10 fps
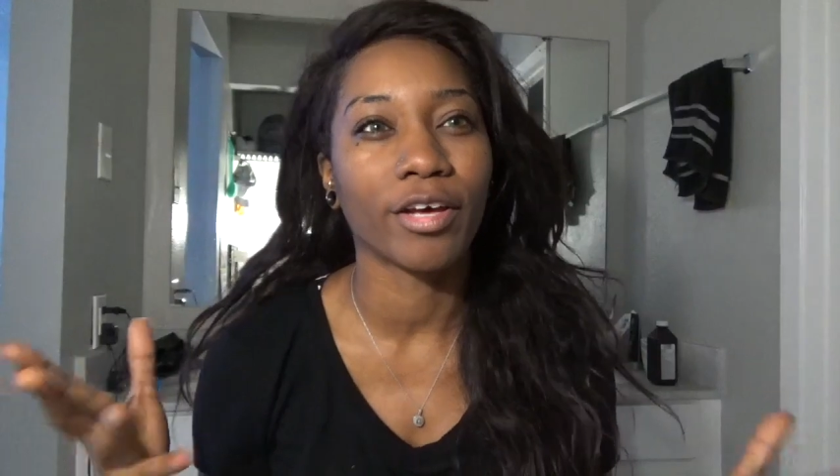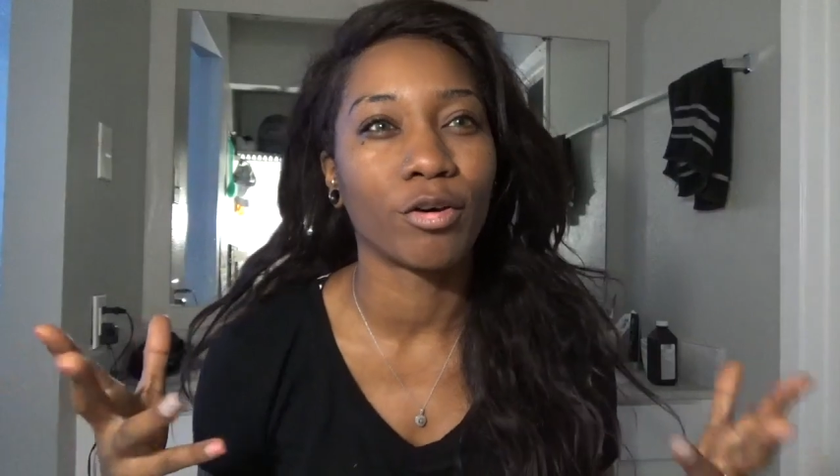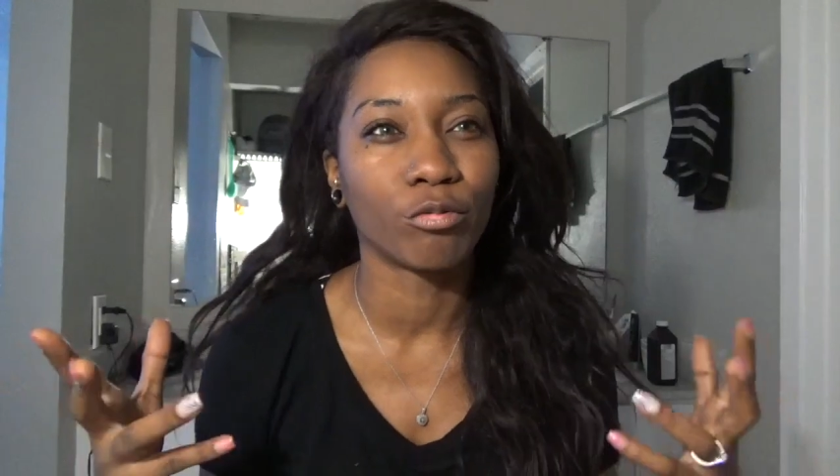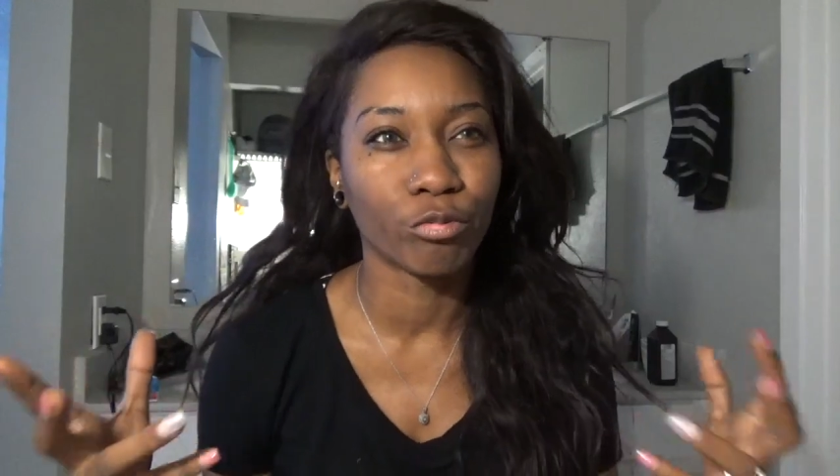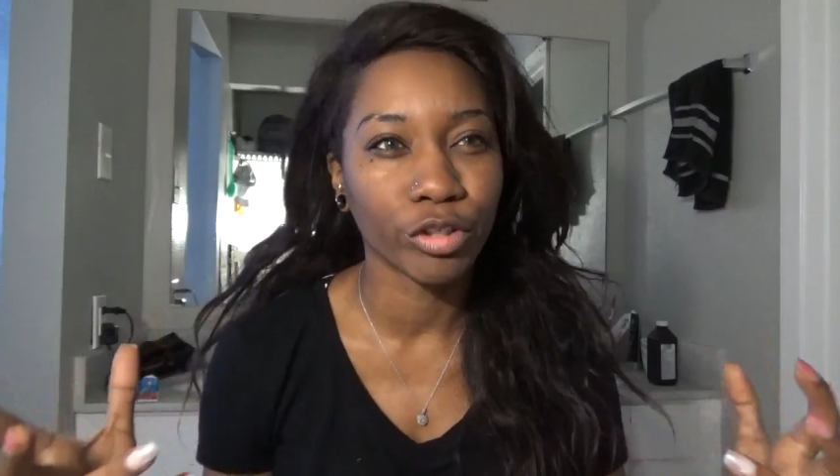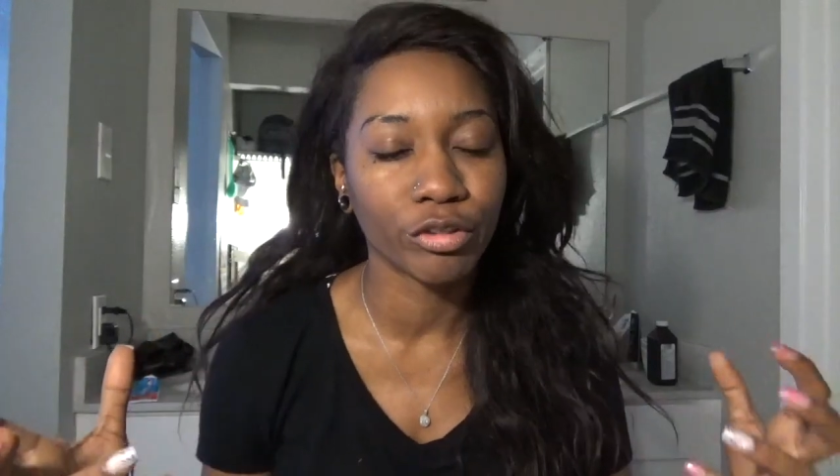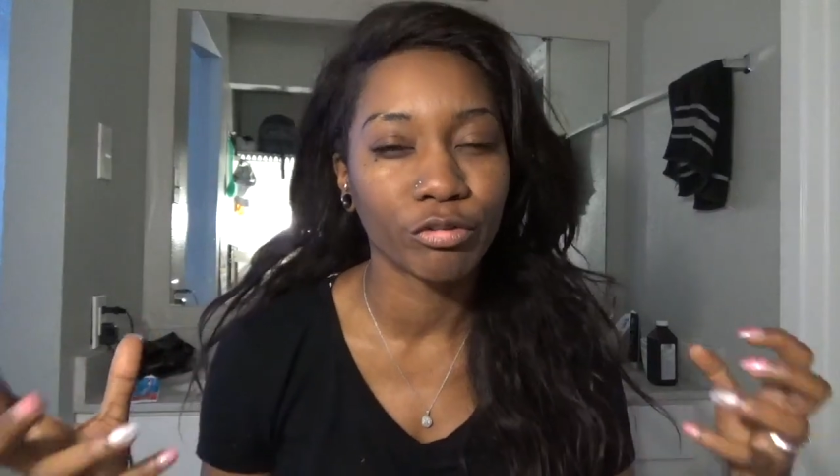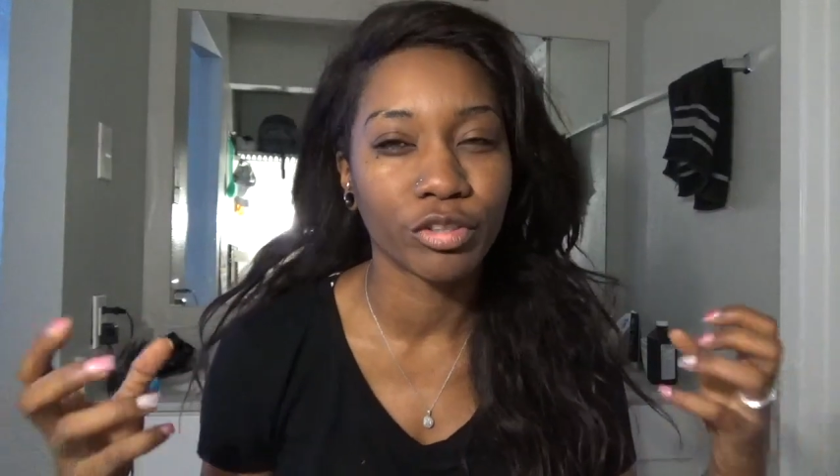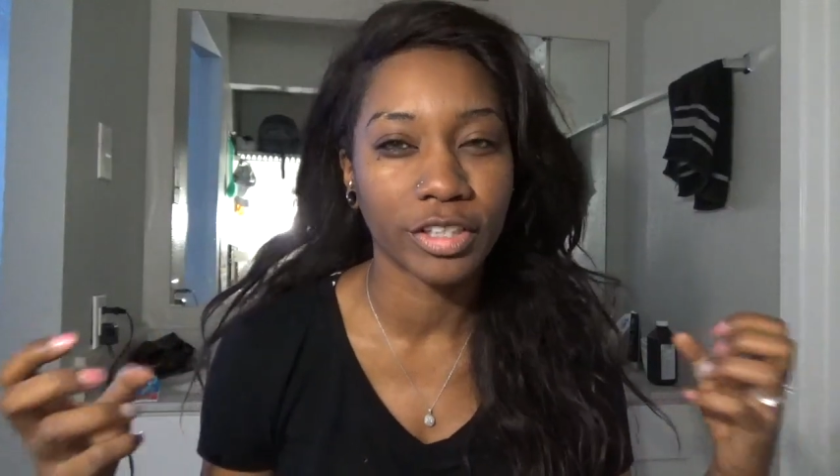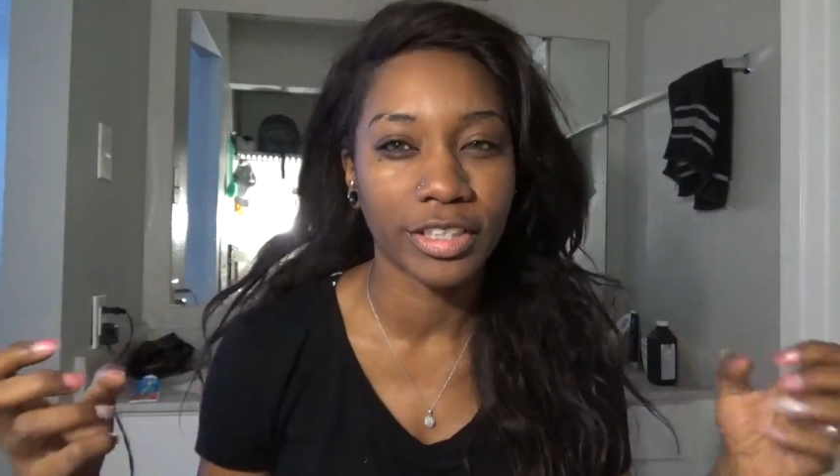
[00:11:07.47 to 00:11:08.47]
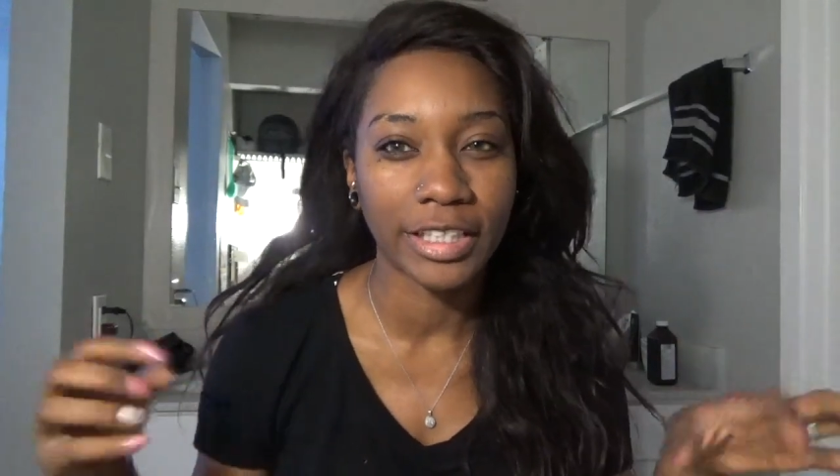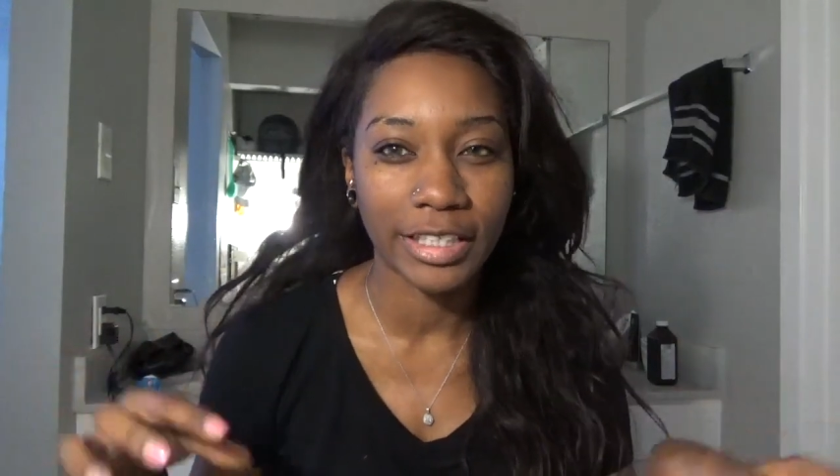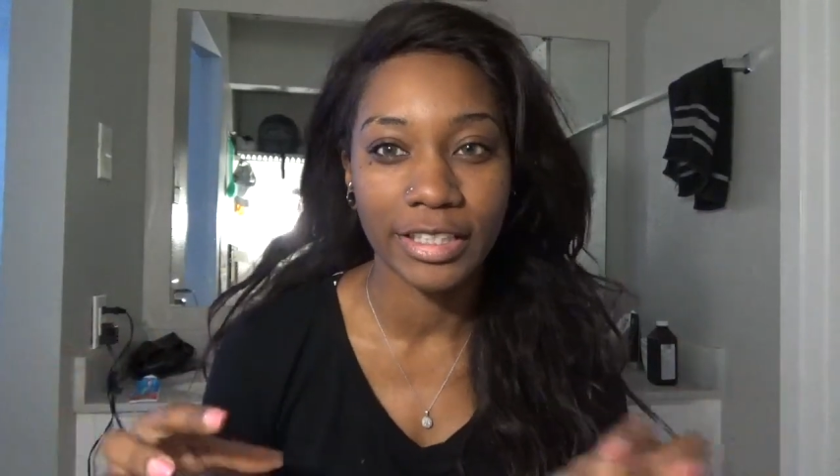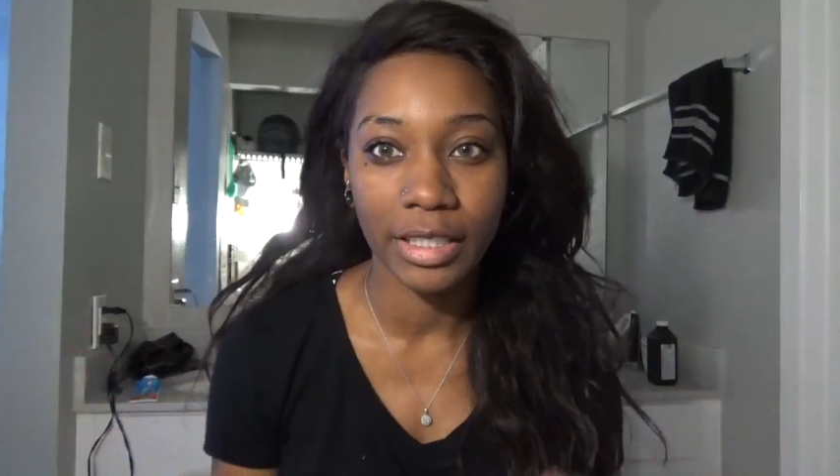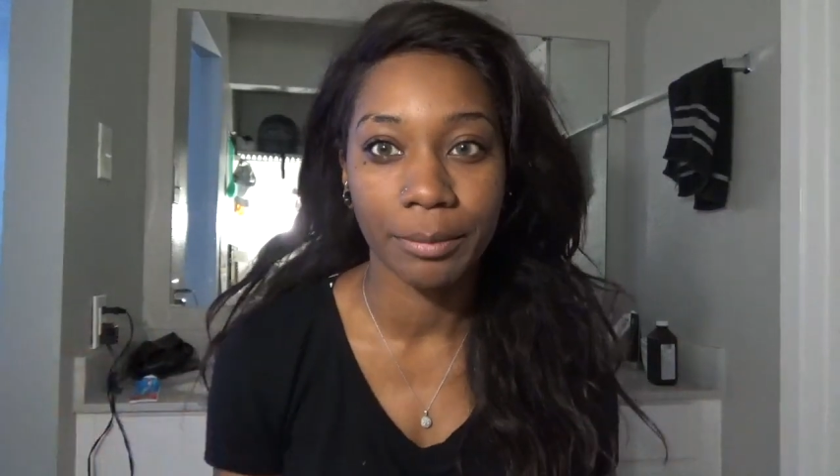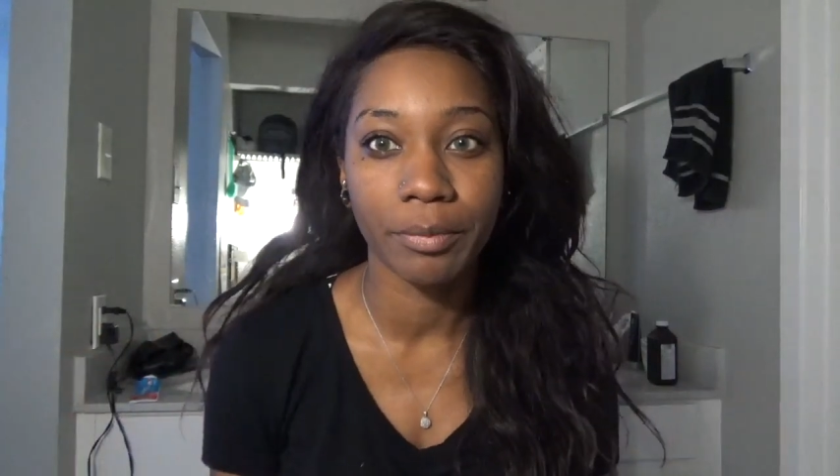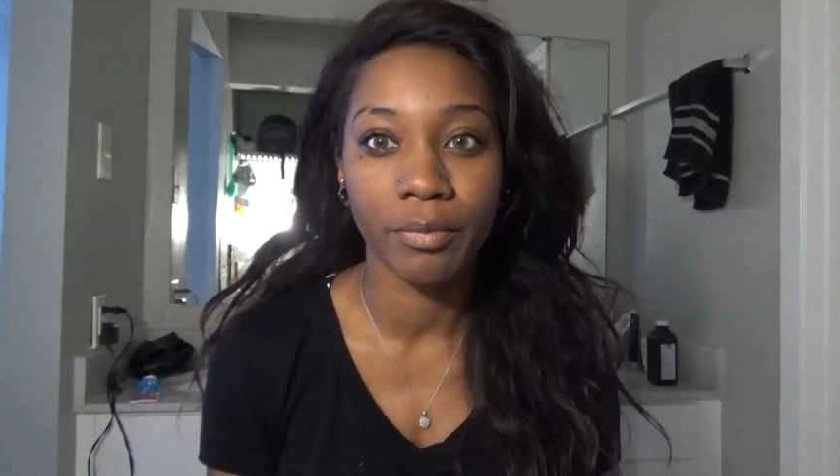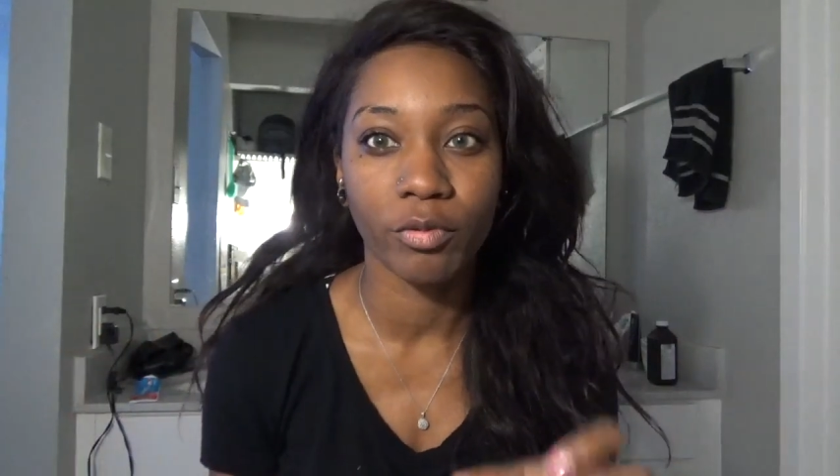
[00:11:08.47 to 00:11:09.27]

a real good in-depth